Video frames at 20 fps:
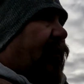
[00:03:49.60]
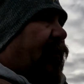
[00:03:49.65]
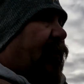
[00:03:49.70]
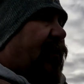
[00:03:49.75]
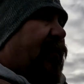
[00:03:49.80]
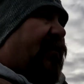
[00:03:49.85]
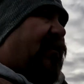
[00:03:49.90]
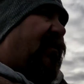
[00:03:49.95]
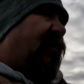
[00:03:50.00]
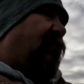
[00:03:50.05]

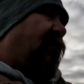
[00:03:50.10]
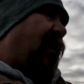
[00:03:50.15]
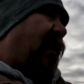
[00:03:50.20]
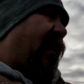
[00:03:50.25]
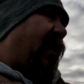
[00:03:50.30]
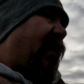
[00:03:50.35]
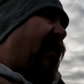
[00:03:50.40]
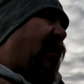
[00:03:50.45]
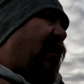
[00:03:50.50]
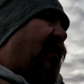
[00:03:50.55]
let's see what I
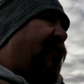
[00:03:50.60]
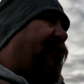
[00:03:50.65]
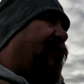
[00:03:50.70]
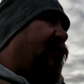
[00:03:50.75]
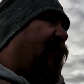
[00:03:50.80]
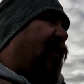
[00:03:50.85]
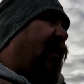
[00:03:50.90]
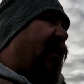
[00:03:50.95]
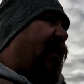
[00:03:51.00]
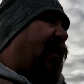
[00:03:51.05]
get off
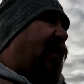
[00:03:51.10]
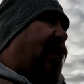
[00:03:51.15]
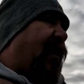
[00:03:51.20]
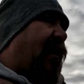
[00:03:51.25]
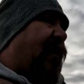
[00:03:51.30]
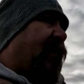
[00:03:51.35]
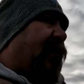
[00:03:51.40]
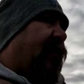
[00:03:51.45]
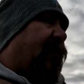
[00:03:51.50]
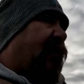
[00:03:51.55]
and what I
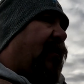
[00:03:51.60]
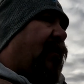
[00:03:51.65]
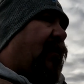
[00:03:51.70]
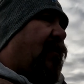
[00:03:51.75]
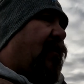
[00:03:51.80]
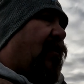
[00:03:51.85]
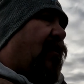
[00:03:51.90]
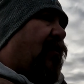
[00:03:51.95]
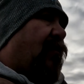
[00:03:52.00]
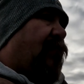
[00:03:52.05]
can't.
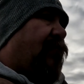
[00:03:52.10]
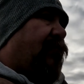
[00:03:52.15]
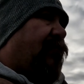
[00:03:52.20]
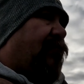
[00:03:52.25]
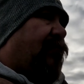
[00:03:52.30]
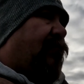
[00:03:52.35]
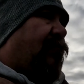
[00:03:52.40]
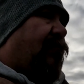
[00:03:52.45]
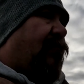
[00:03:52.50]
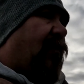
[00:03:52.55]

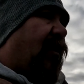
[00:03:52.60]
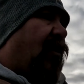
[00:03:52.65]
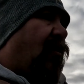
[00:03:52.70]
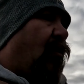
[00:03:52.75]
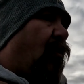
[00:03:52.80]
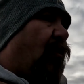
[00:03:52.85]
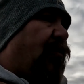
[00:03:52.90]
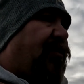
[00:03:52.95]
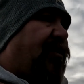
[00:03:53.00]
The goal